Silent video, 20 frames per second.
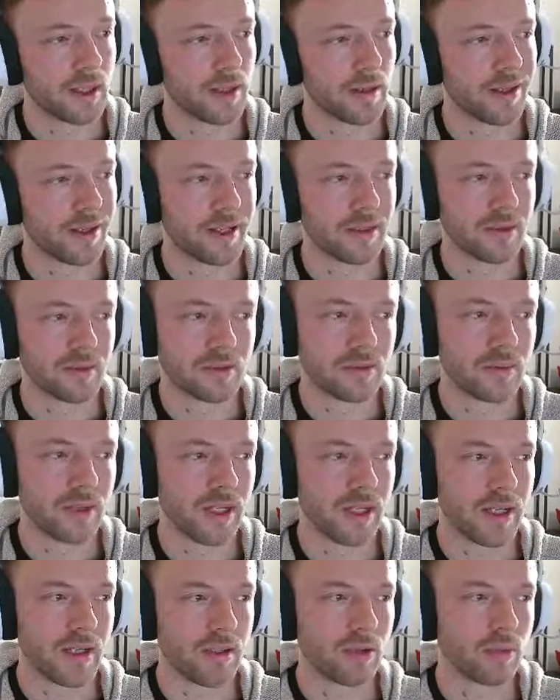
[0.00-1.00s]

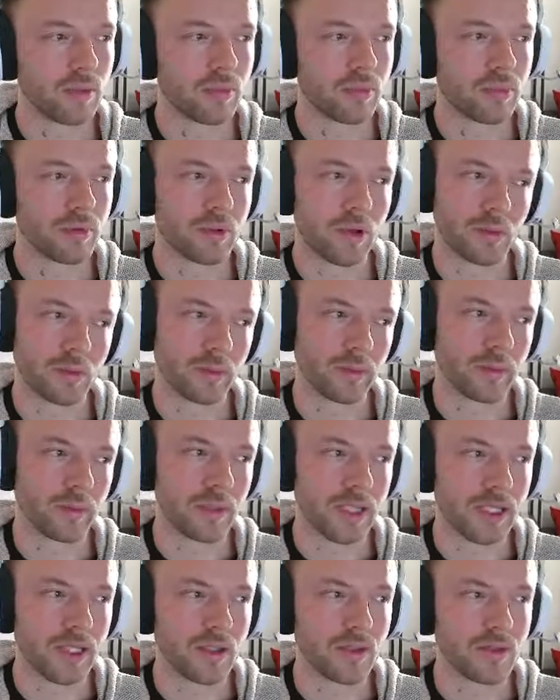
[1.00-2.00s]
Elsewhere, you
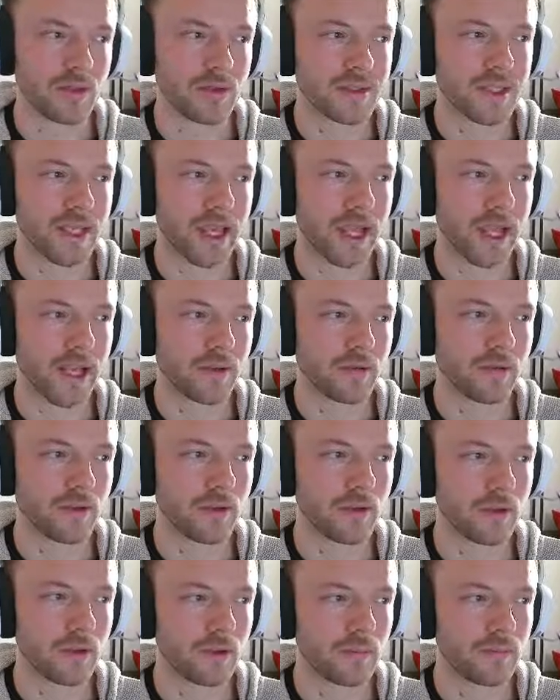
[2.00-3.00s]
probably use
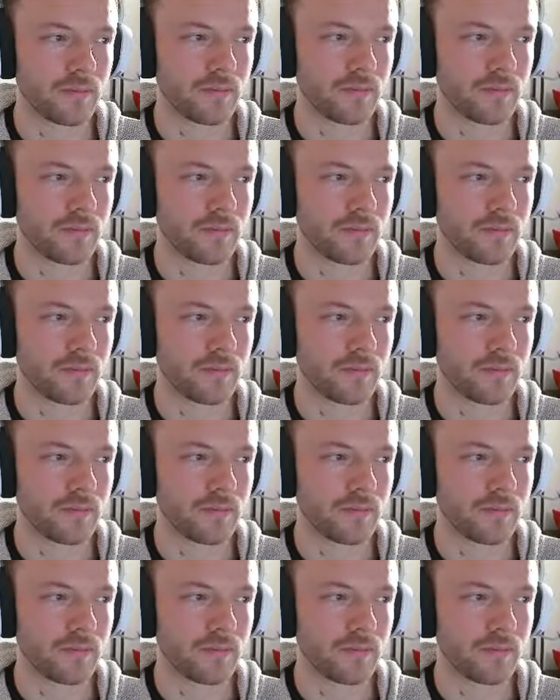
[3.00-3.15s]
A4,